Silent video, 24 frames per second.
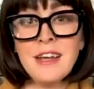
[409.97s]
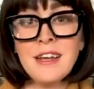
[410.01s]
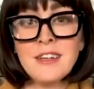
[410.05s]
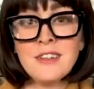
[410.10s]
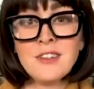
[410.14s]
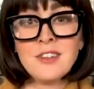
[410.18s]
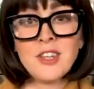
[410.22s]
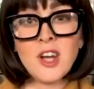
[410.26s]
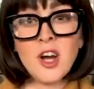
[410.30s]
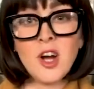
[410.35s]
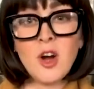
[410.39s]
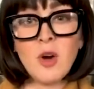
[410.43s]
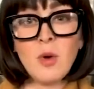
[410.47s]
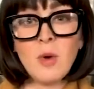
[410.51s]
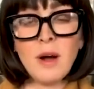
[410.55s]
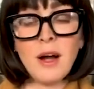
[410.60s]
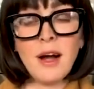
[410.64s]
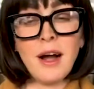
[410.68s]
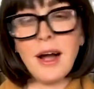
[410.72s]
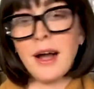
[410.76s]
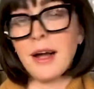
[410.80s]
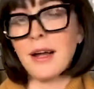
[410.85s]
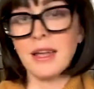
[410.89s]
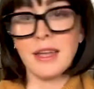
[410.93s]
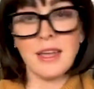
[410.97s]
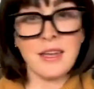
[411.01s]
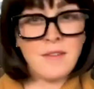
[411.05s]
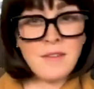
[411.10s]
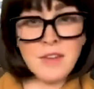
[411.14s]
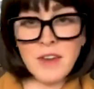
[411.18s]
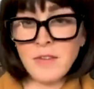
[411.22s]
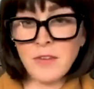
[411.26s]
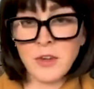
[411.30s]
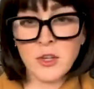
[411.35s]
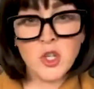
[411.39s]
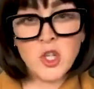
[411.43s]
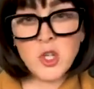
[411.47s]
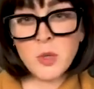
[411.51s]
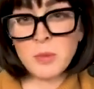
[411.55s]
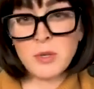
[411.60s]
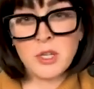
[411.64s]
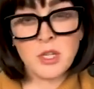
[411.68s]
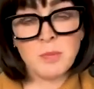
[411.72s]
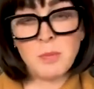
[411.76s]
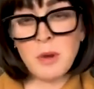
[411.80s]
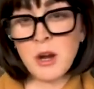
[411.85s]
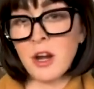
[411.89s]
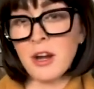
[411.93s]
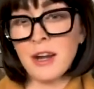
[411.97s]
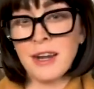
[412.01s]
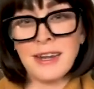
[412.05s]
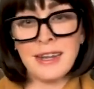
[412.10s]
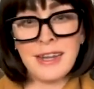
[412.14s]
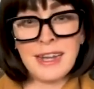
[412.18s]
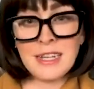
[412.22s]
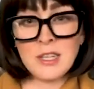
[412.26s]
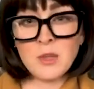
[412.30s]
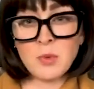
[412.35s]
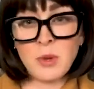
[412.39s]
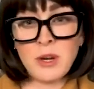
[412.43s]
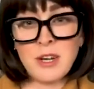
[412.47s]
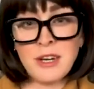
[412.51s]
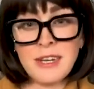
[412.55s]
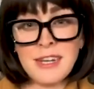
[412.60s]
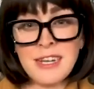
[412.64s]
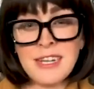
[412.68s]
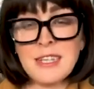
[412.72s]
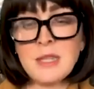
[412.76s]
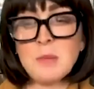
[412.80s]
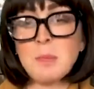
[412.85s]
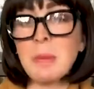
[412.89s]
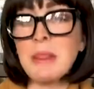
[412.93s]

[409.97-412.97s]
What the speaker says: So even if you're super smart and guess what it is,